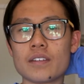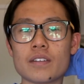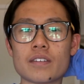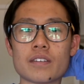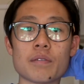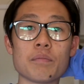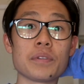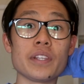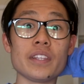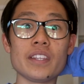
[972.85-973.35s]

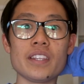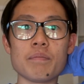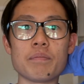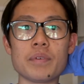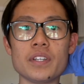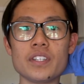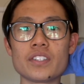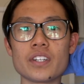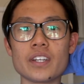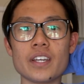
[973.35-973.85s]
completely
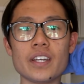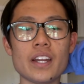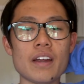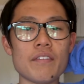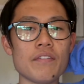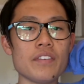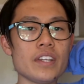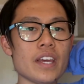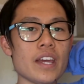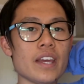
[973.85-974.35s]
binging it
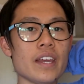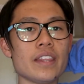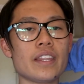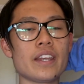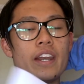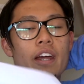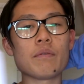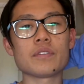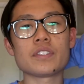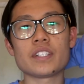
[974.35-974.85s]
every day, and
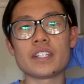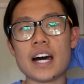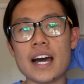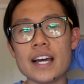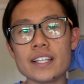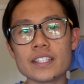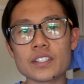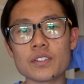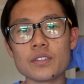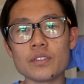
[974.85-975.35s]
then I was in high
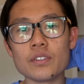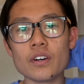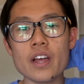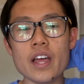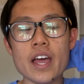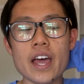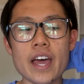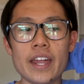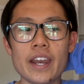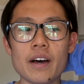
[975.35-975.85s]
school
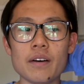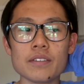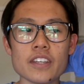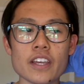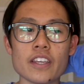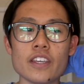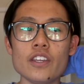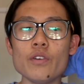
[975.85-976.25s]
and I was like,